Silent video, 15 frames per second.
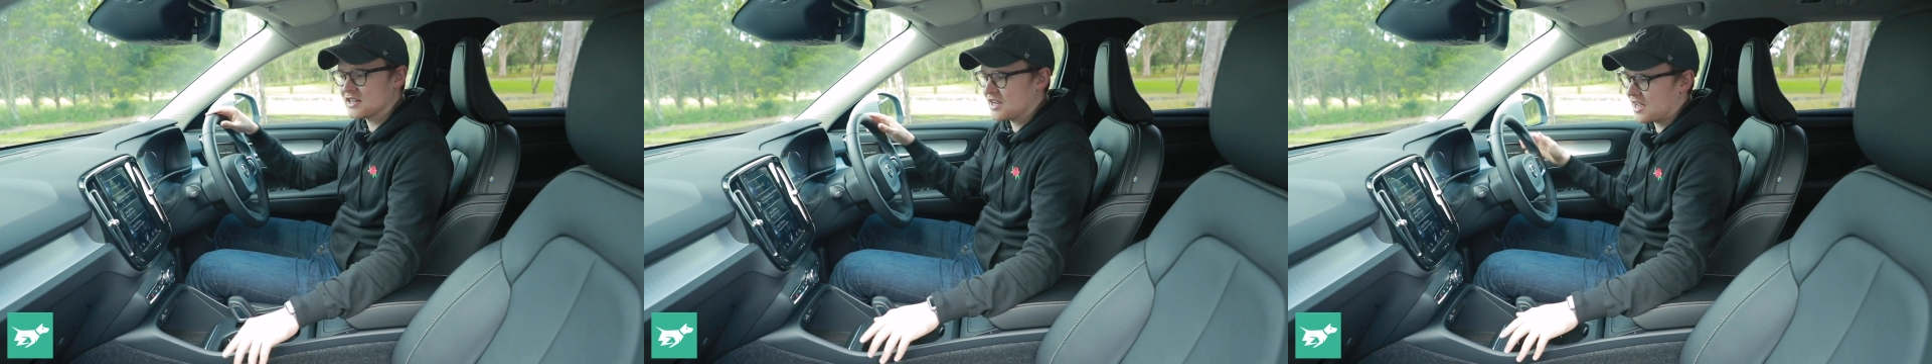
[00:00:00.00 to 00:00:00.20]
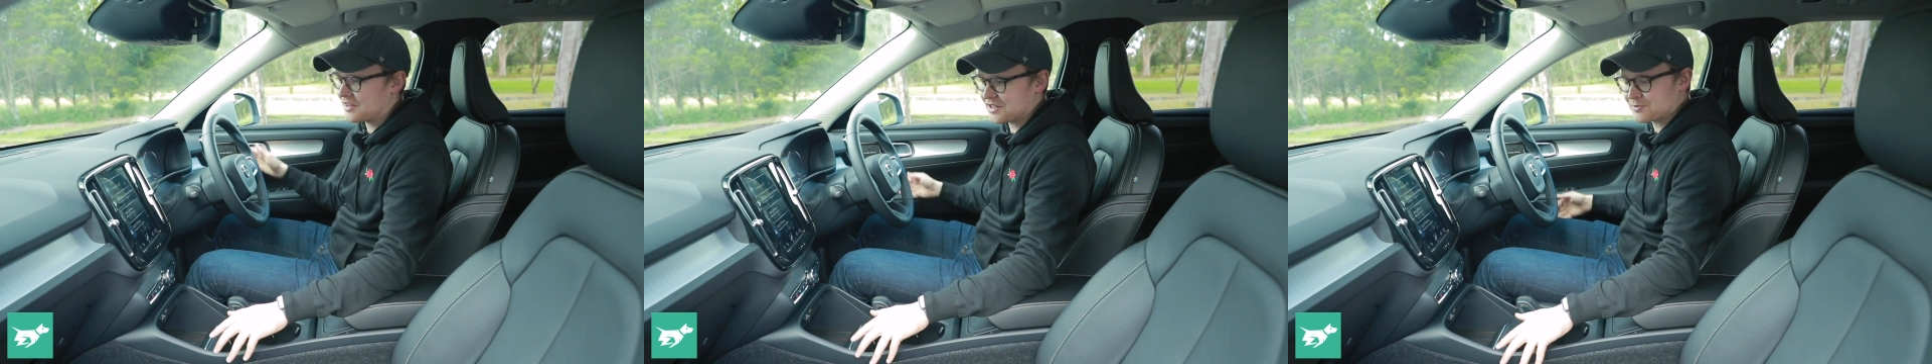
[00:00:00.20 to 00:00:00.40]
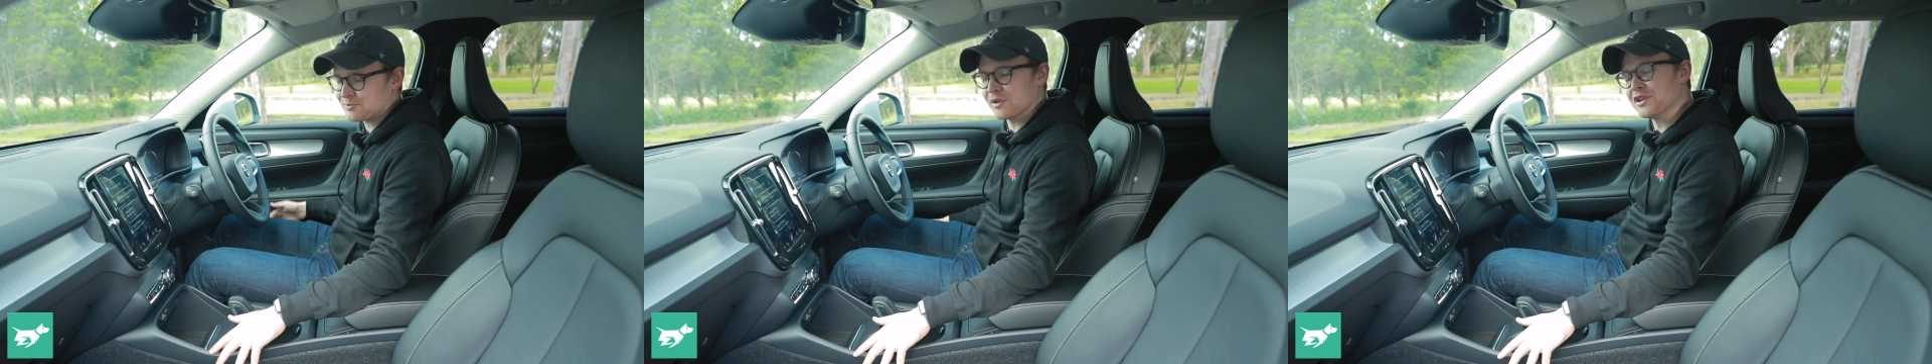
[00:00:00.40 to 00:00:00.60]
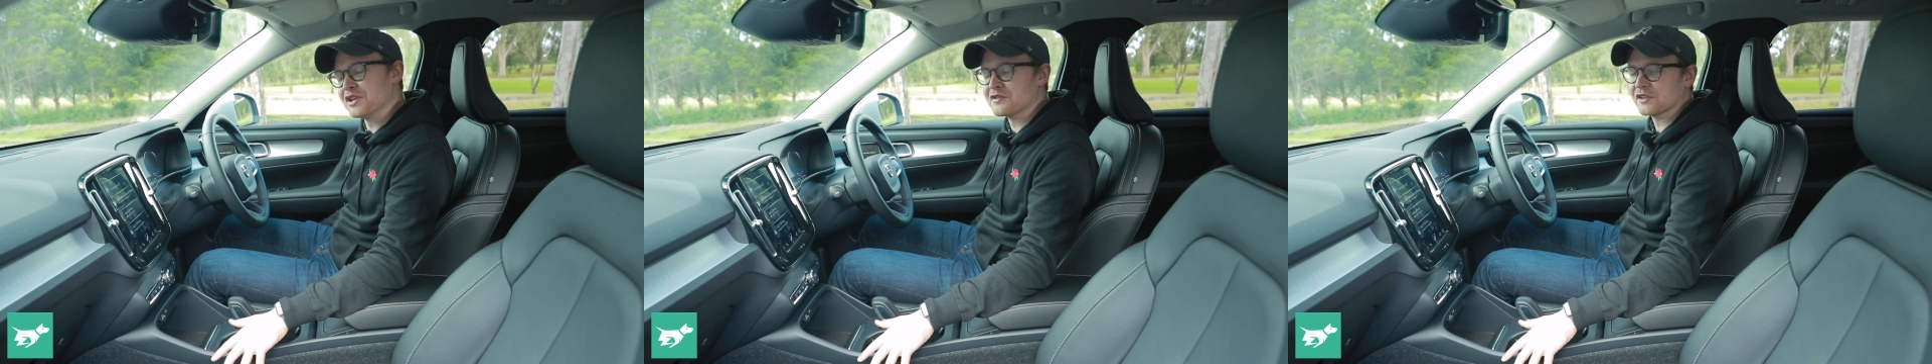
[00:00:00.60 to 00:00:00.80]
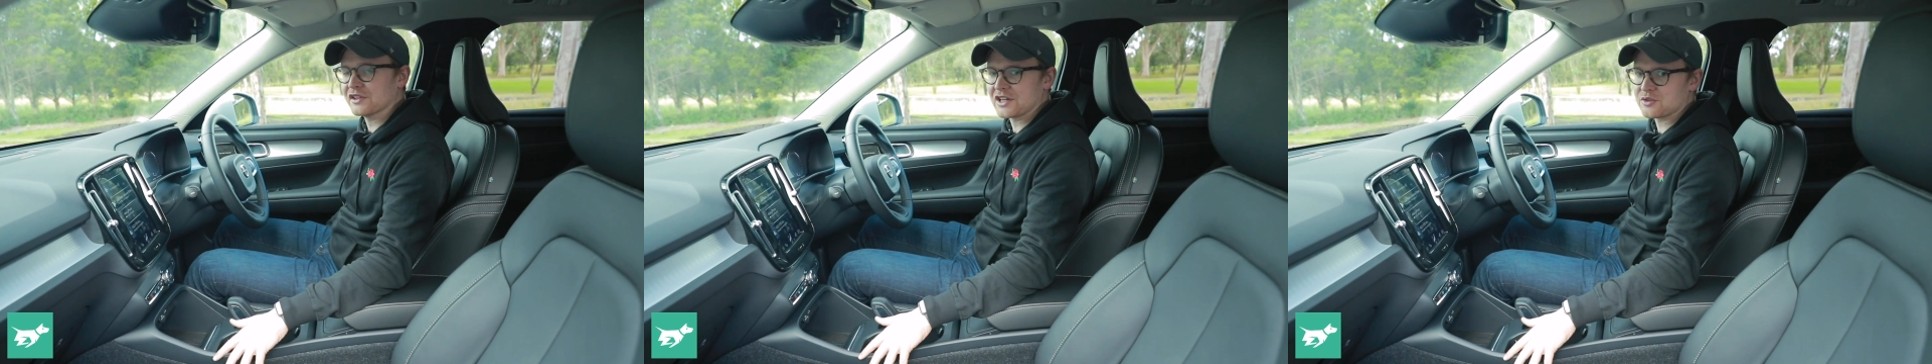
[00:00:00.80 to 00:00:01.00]
and there's plenty
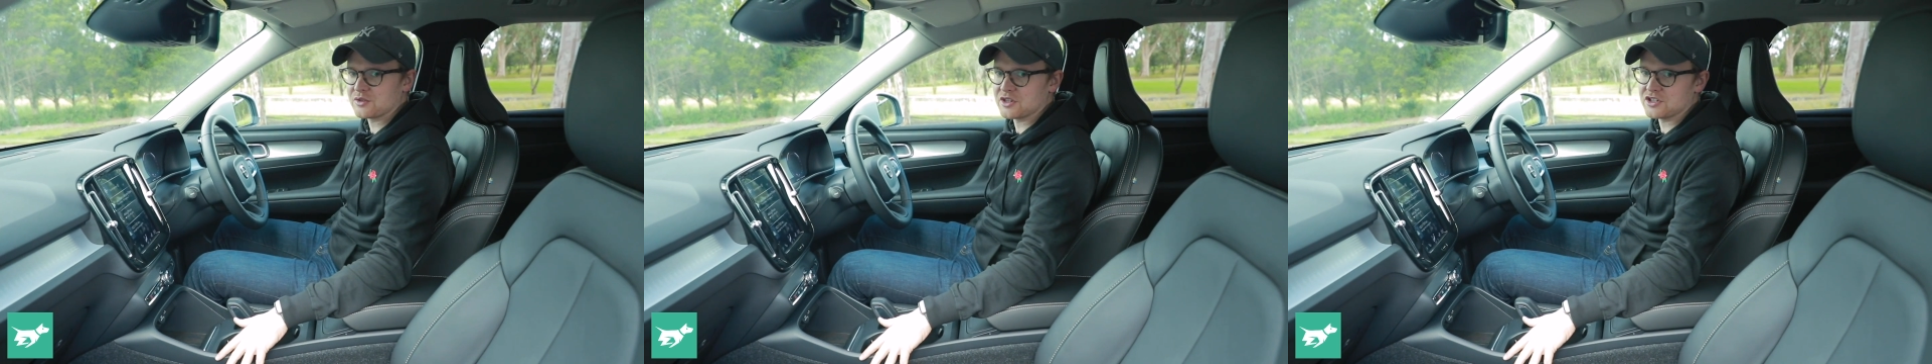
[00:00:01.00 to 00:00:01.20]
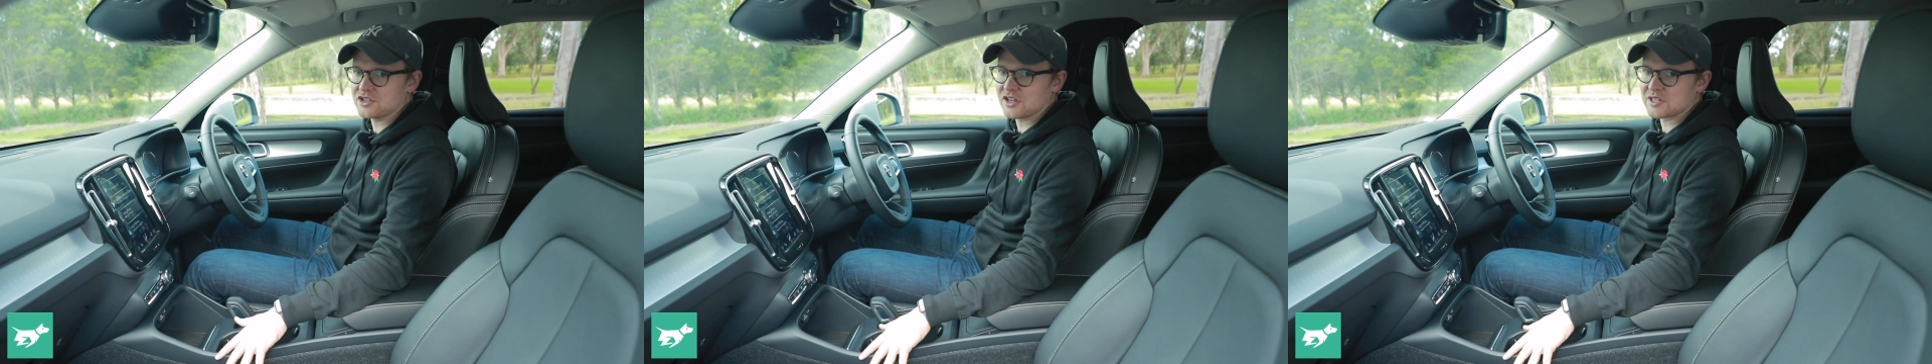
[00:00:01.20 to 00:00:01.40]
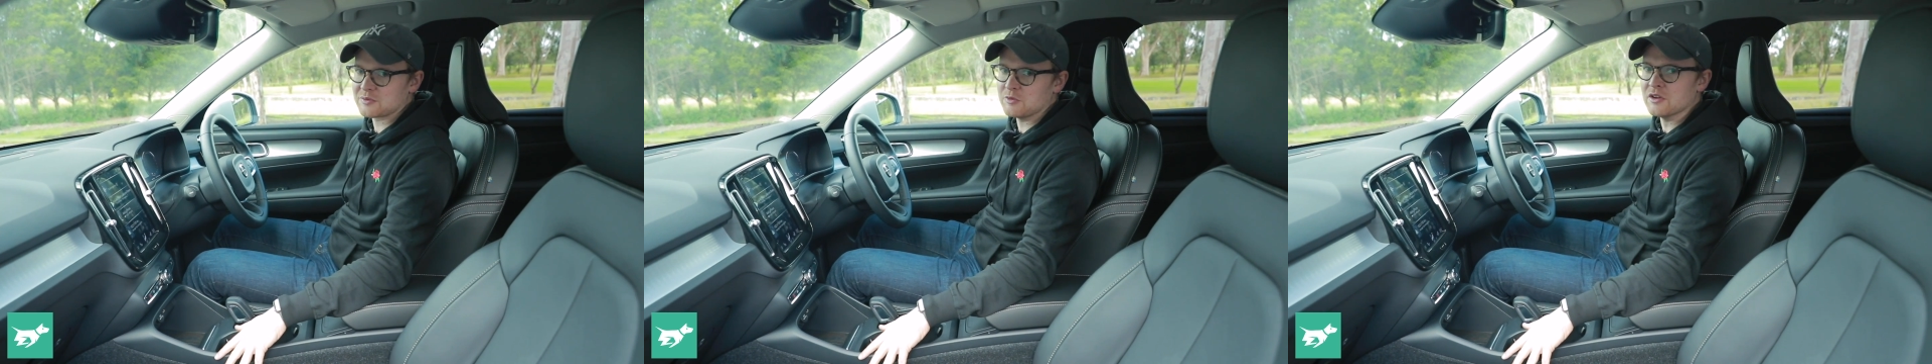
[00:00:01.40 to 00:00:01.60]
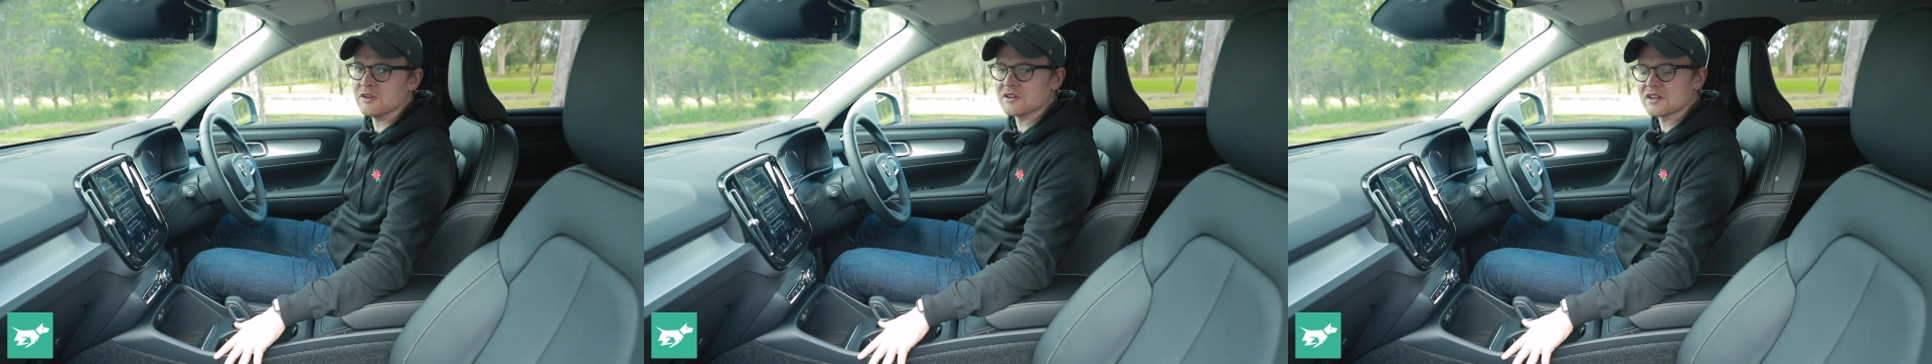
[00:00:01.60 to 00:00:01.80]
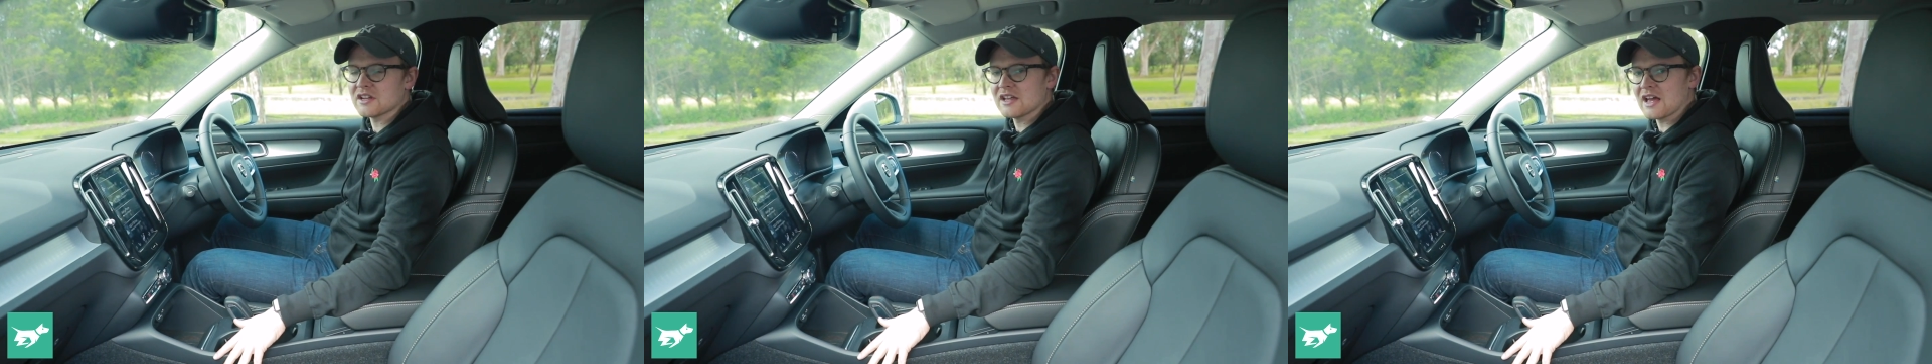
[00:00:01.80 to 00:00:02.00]
of electric adjustment